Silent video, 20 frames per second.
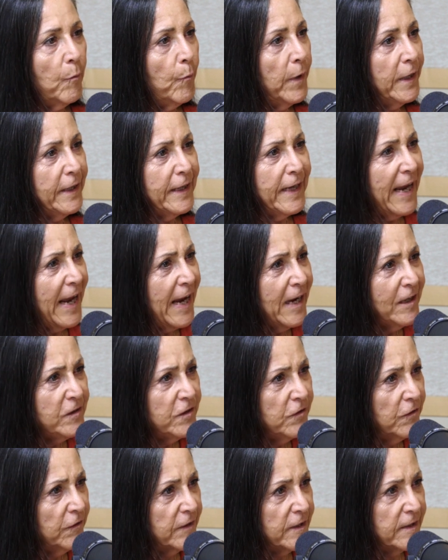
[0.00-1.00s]
but
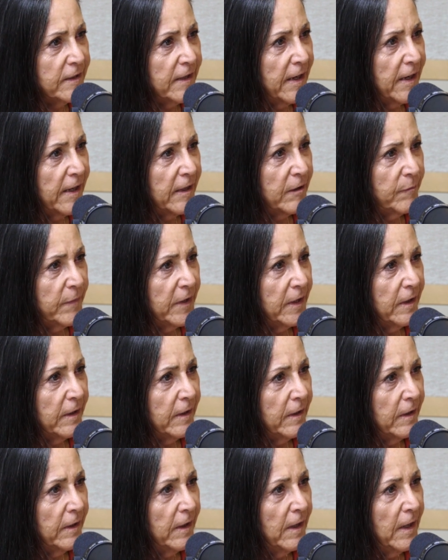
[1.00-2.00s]
cancer is the enemy.
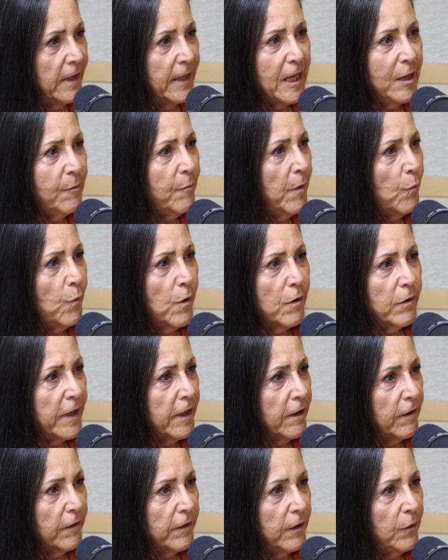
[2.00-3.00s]
Chemo won't
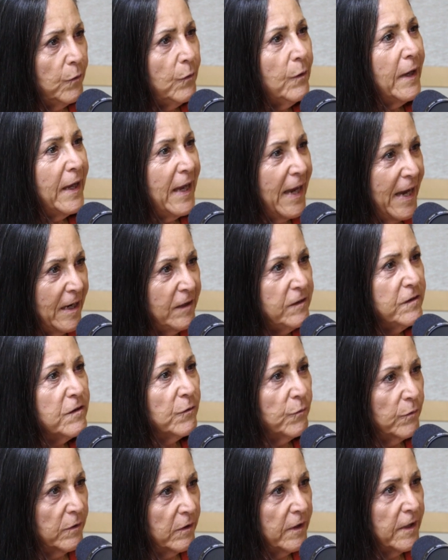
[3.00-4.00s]
kill you,
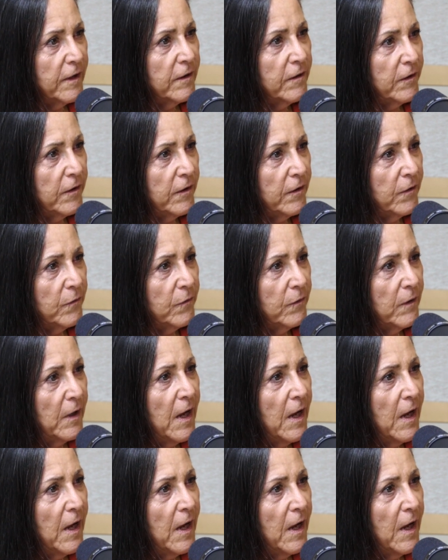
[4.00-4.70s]
cancer will kill you.